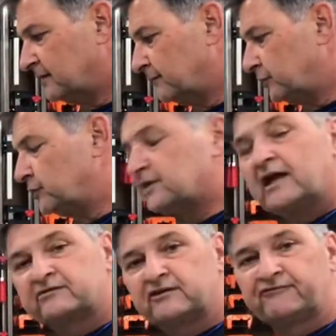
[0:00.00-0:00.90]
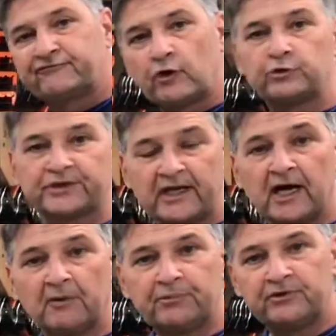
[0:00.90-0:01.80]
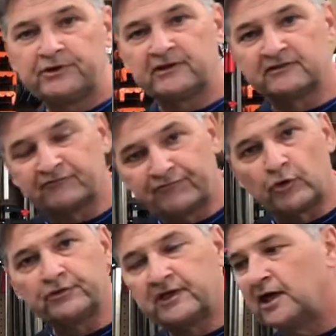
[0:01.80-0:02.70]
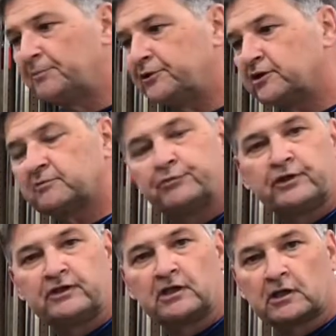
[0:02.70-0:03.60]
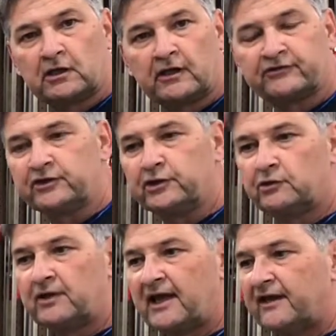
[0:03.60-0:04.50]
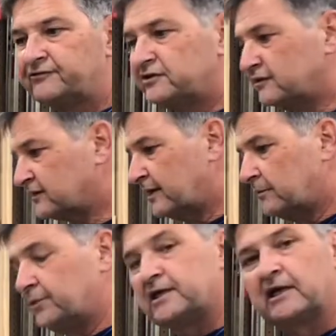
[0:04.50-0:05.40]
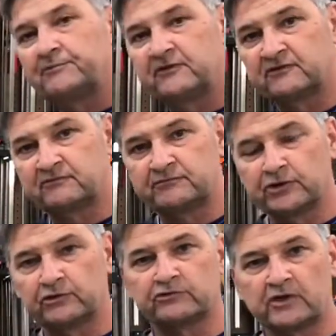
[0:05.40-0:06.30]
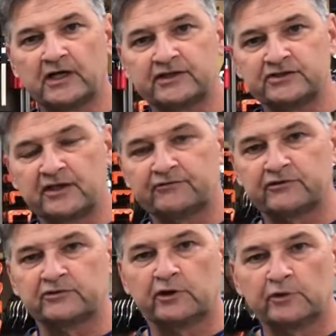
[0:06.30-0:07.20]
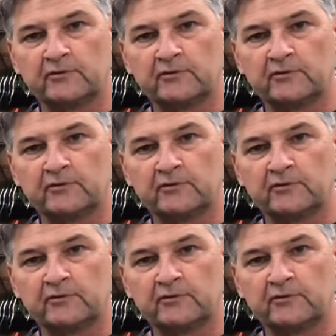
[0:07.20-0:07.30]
you can actually fold it up. You can fold it up and you can put it in the closet. You don't have to just kind of pick up this children's rocking chair if there's no room